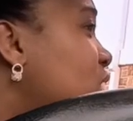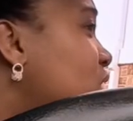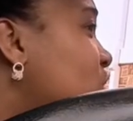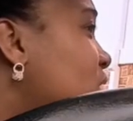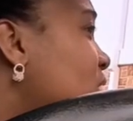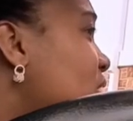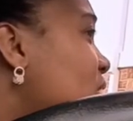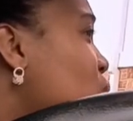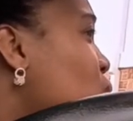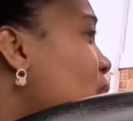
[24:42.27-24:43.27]
sausage and
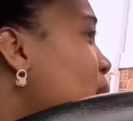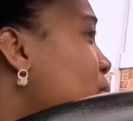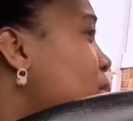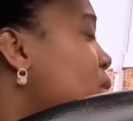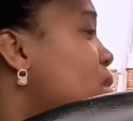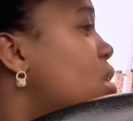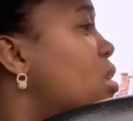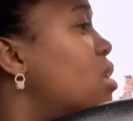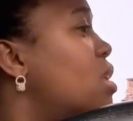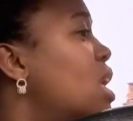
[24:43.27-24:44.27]
egg wrap.
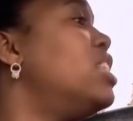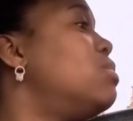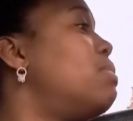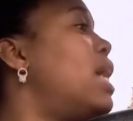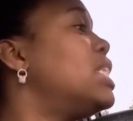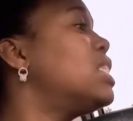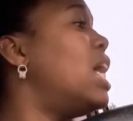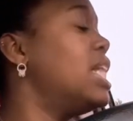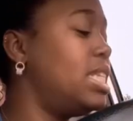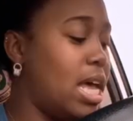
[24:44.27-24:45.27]
Uh-huh. Bacon spice
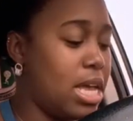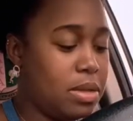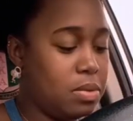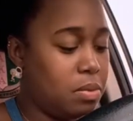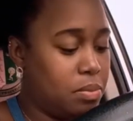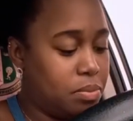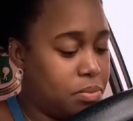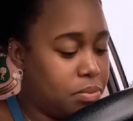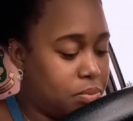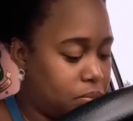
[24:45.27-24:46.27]
latte.
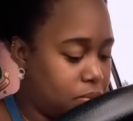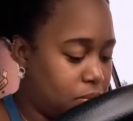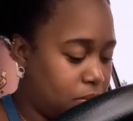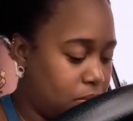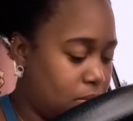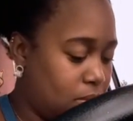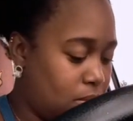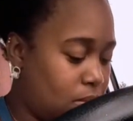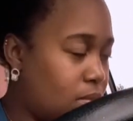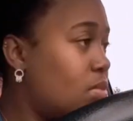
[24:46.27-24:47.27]
Yes, ma'am. What
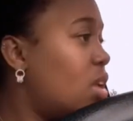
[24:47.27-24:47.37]
size?